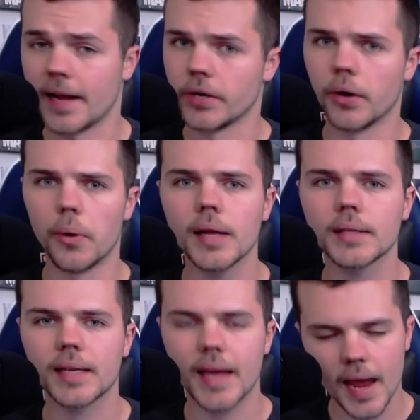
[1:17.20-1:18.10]
And you know
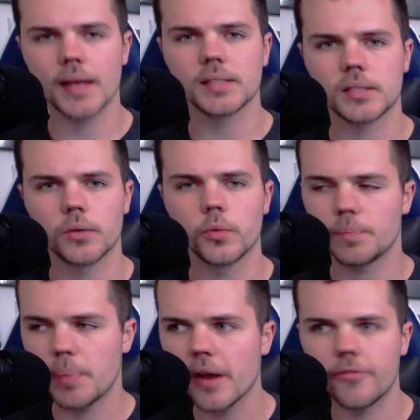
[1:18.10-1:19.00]
what? The cast
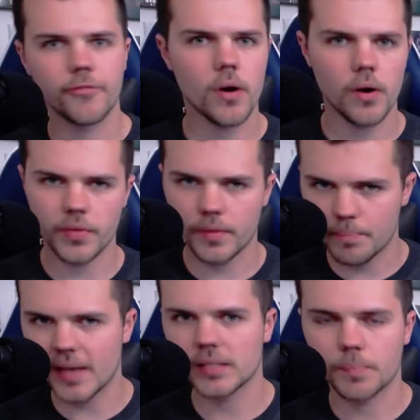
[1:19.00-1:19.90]
was by far the
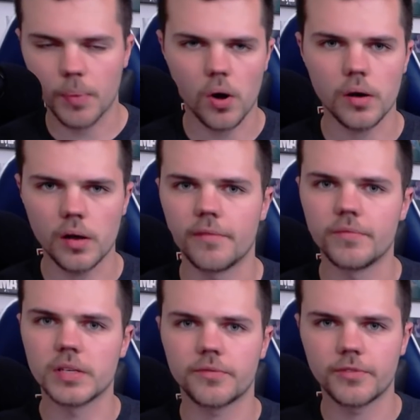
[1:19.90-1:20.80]
best part
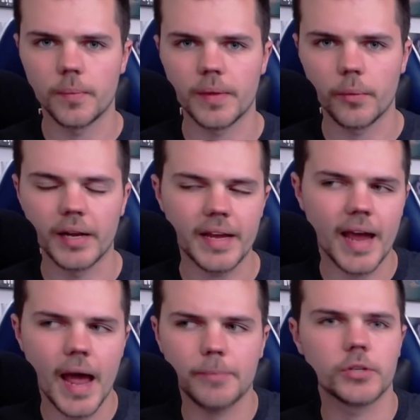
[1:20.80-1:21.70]
of this film. They really
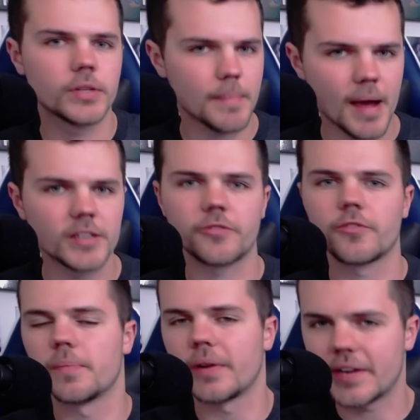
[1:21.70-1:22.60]
captured the magic
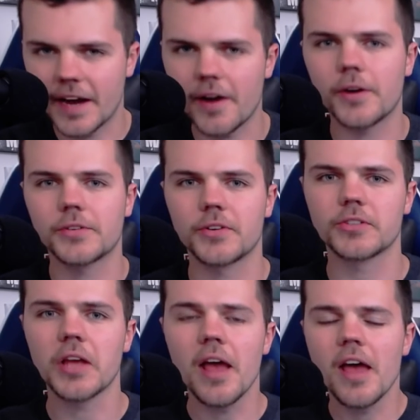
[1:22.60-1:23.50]
from their
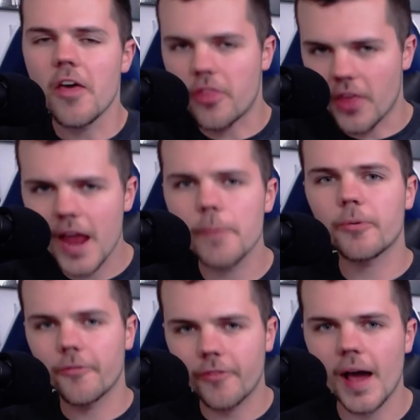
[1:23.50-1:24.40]
characters. They
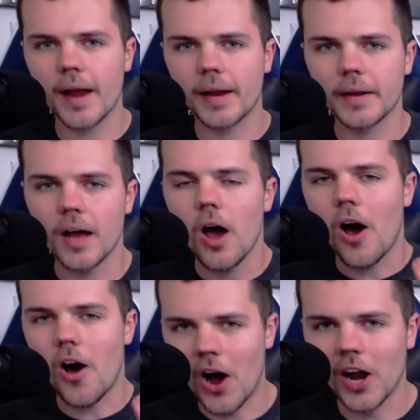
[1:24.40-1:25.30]
provided
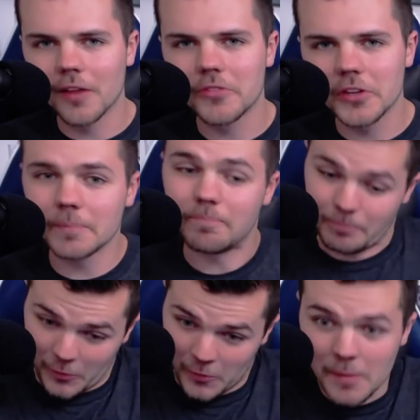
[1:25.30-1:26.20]
all of the
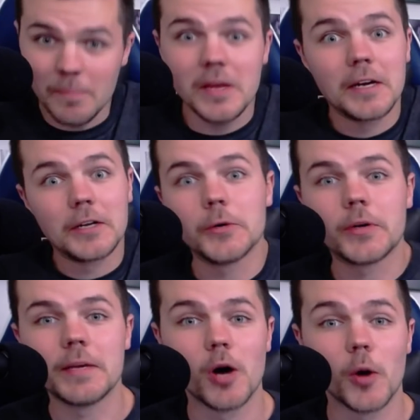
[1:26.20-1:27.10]
creepy and
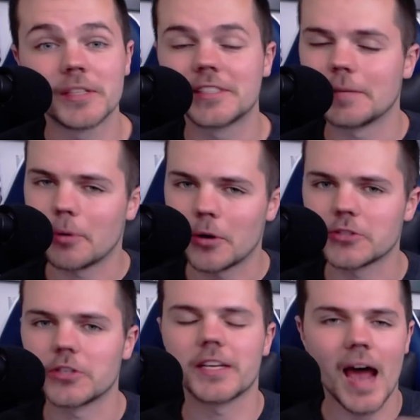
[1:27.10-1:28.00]
kooky moments that
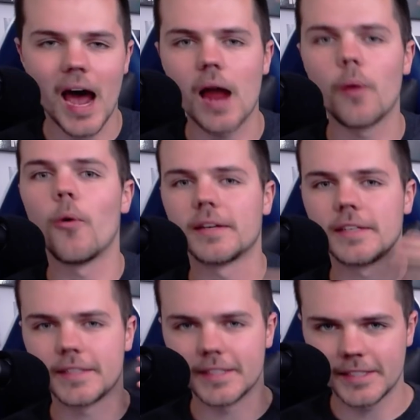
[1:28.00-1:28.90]
personally I
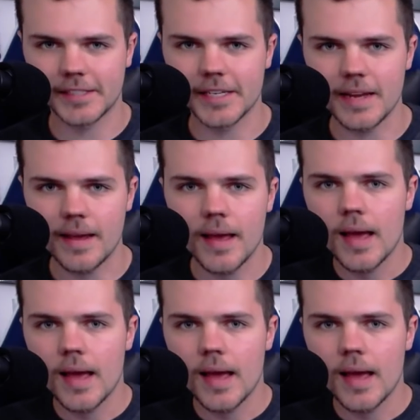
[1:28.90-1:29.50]
wanted to see.